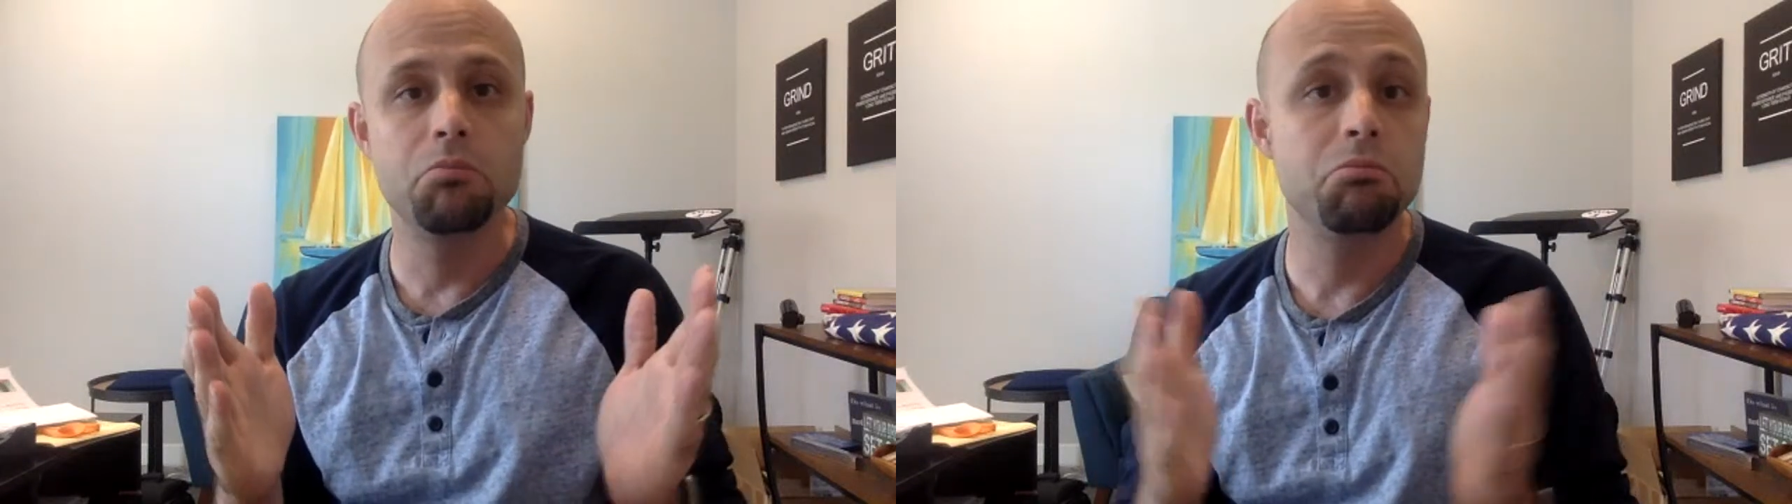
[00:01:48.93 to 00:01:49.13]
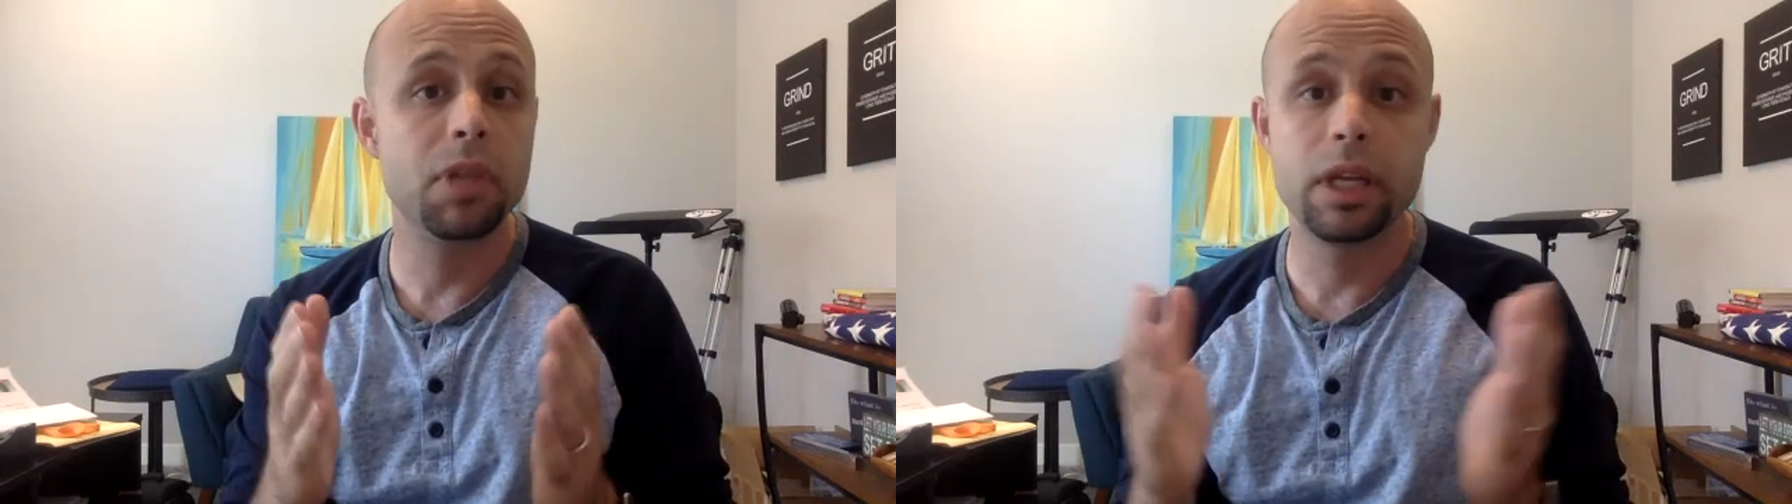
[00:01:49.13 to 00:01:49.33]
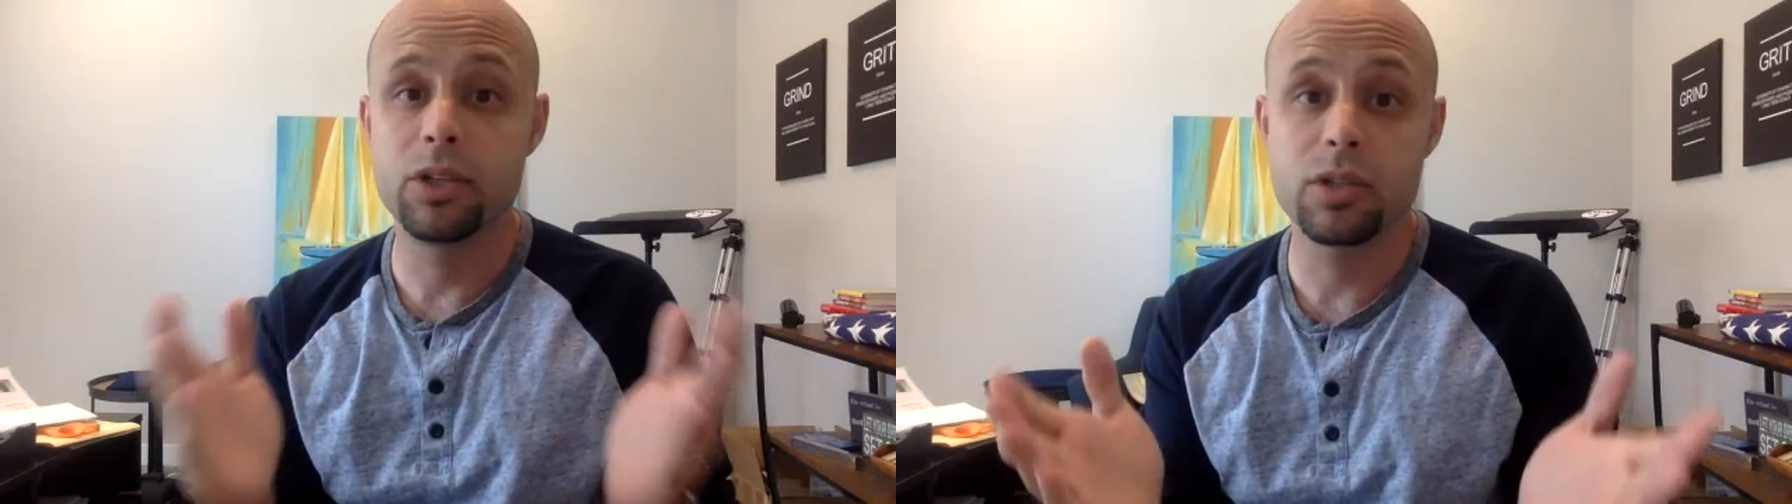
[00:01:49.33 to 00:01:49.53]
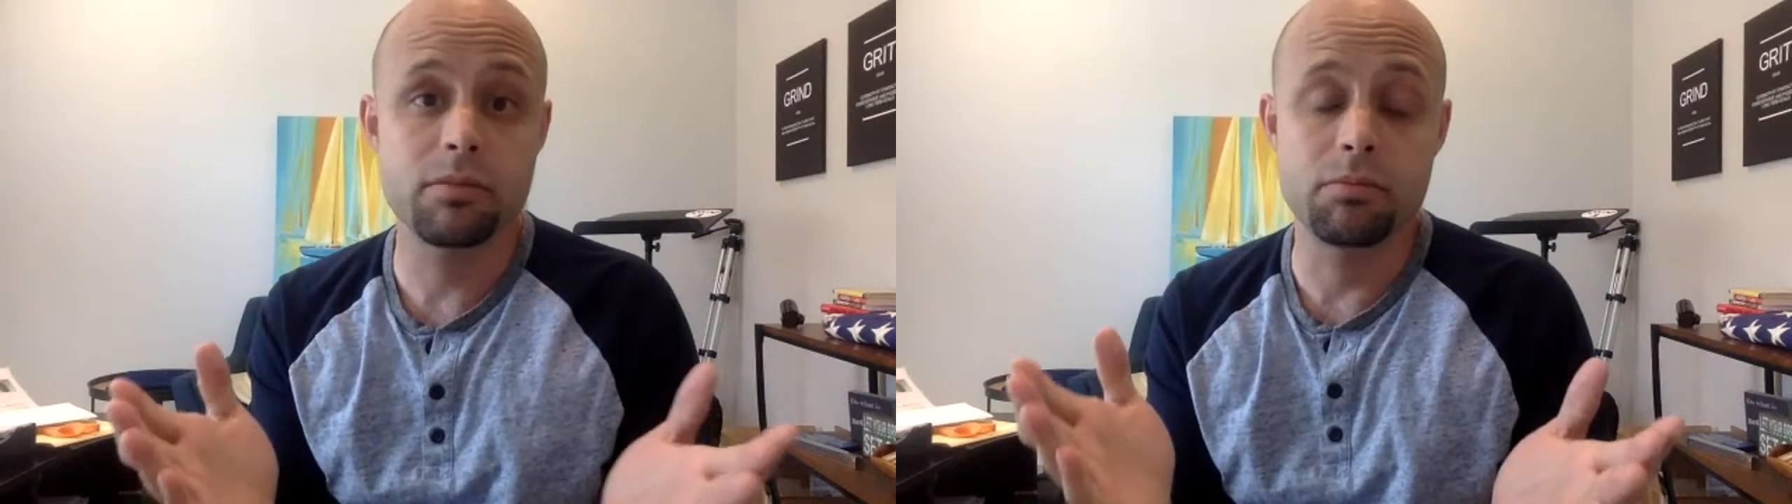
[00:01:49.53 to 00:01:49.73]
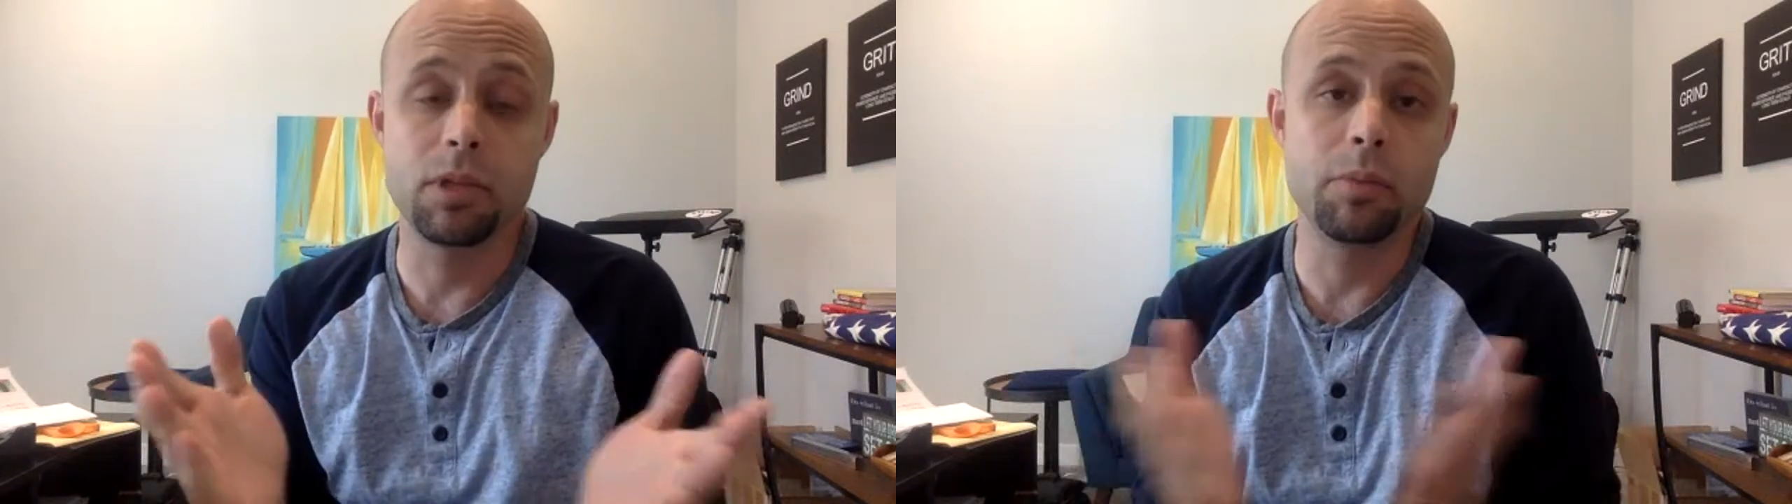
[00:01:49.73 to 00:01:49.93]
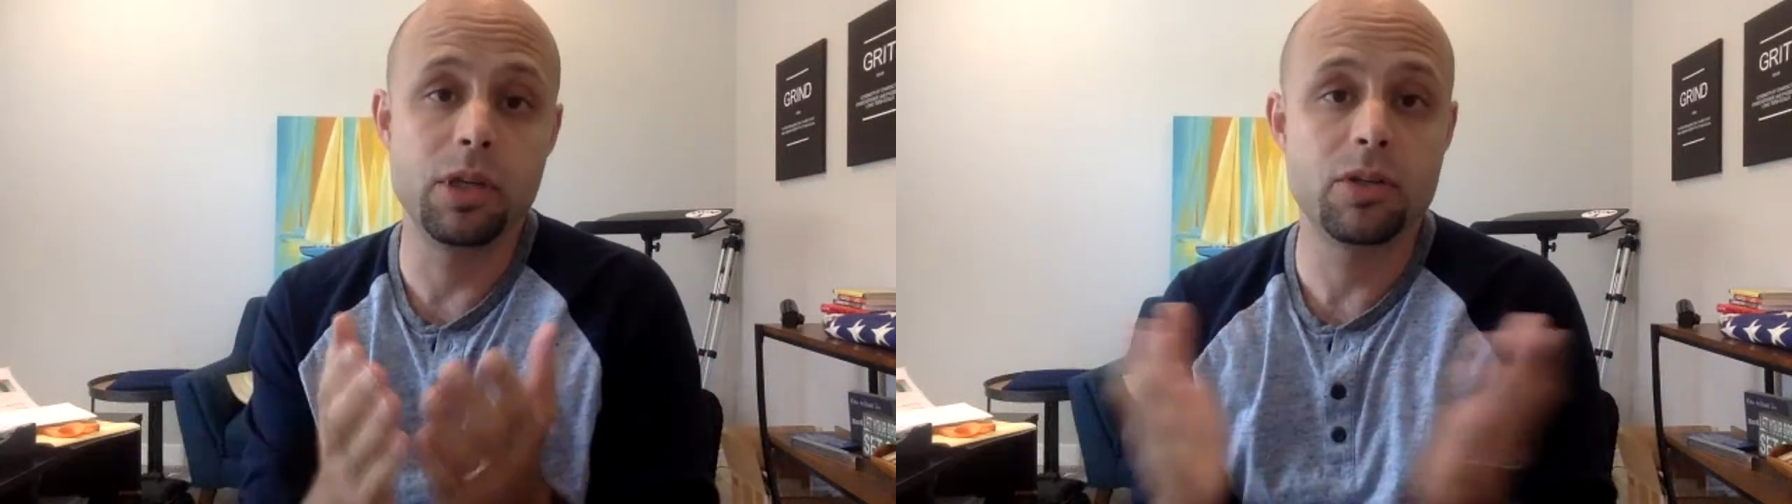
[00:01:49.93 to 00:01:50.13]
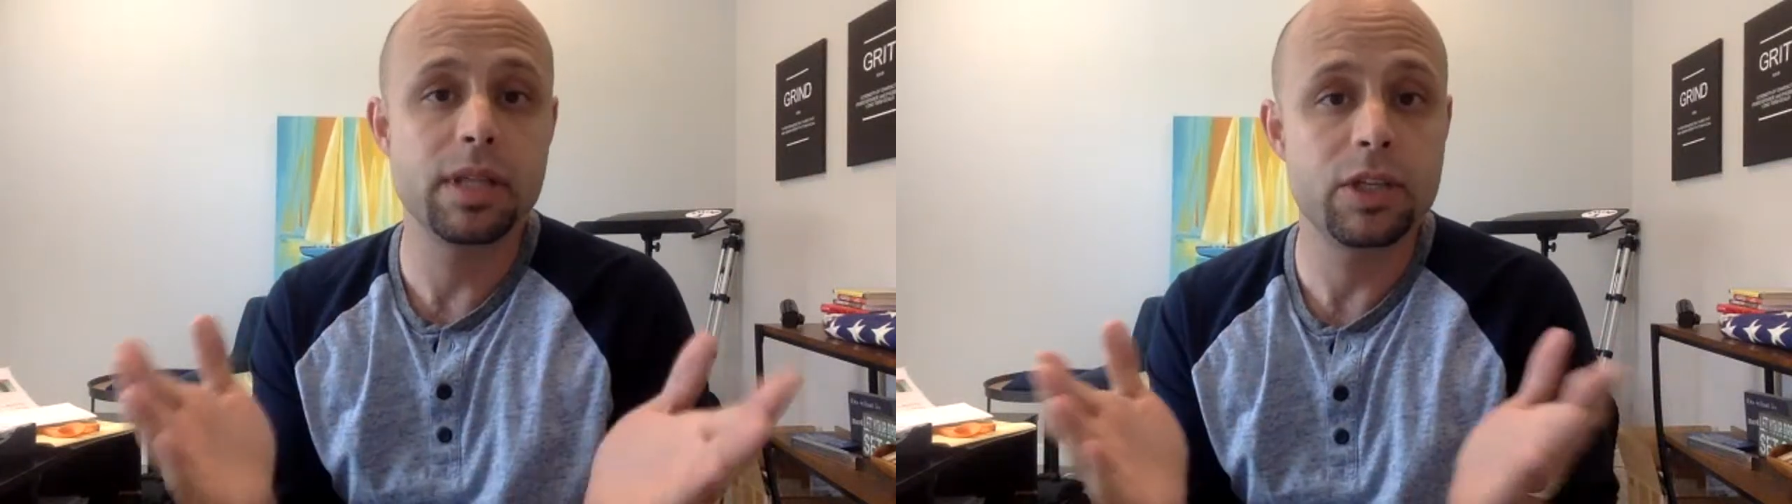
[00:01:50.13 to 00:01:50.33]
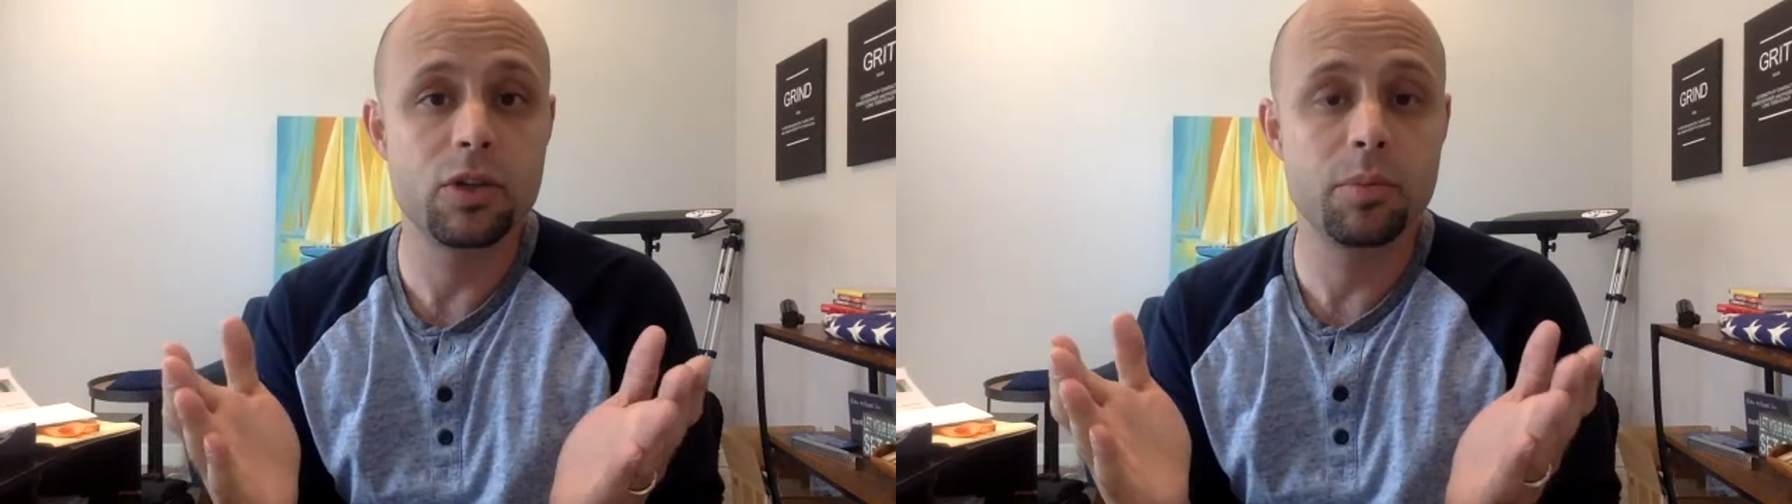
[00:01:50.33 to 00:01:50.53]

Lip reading: then you just let